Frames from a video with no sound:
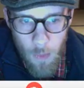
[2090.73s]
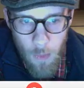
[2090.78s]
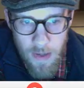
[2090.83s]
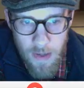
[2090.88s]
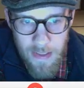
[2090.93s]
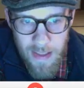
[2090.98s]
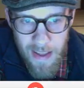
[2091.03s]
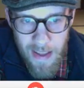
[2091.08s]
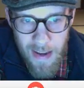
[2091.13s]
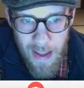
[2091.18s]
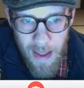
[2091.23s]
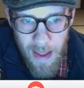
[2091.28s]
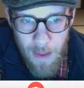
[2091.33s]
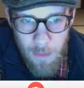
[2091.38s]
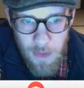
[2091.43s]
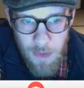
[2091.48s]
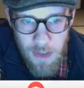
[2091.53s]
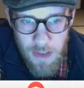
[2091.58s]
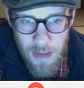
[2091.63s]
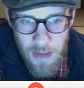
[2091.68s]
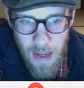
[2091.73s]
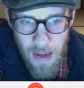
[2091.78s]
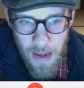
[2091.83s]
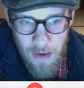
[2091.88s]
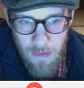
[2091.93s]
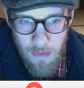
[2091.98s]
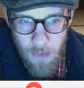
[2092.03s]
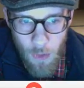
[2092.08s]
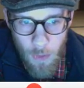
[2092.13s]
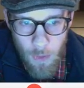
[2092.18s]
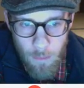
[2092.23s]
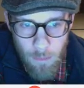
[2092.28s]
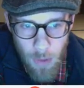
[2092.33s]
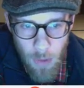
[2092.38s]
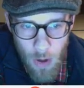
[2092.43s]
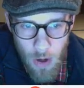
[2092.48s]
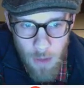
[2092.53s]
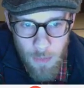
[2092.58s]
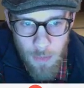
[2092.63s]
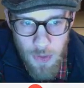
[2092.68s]
does that M stand for,
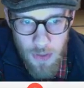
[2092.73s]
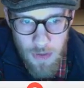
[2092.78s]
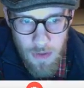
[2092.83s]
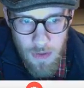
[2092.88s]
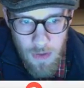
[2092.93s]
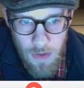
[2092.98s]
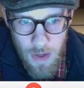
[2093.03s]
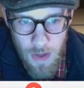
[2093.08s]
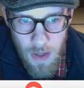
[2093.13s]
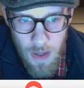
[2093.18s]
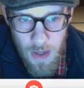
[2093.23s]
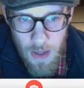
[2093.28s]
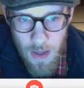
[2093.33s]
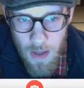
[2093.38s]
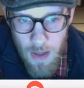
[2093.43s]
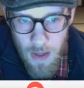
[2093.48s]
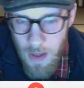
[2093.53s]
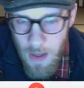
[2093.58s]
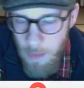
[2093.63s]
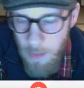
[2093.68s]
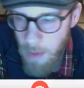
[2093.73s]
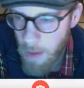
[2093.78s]
Burbs? Come on,